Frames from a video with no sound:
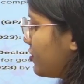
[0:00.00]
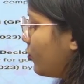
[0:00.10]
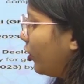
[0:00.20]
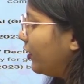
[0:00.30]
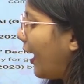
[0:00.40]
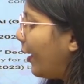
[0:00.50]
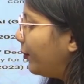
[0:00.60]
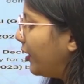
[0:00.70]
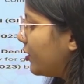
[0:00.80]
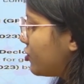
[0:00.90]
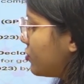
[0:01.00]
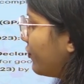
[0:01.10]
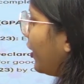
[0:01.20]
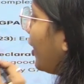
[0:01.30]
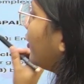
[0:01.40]
What are the applications of
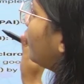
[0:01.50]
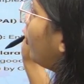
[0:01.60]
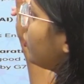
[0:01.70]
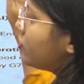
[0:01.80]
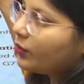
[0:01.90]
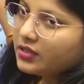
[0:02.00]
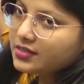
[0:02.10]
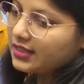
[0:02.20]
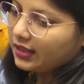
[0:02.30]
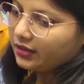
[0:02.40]
AI? Also we'll see it.